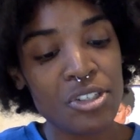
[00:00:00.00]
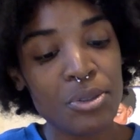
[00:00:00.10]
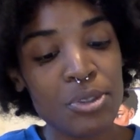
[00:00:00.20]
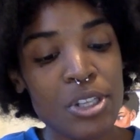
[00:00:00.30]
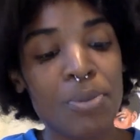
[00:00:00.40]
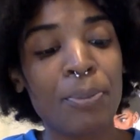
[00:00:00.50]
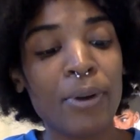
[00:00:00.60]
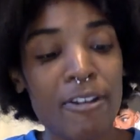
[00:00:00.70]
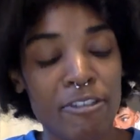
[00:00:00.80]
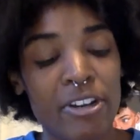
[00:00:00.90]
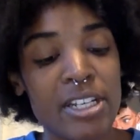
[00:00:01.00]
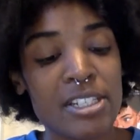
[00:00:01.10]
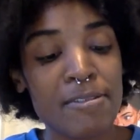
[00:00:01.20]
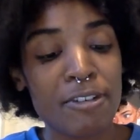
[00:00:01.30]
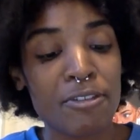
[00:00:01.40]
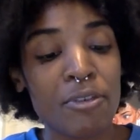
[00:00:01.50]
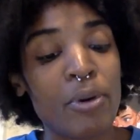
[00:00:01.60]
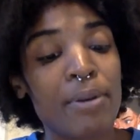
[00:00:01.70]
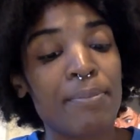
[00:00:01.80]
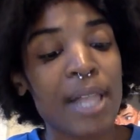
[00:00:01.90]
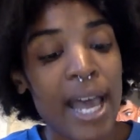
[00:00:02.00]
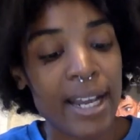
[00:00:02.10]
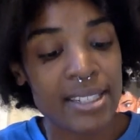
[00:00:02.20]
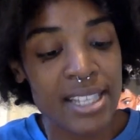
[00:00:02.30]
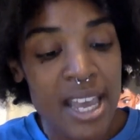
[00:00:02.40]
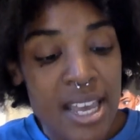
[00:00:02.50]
due to the preference for foreign Blacks.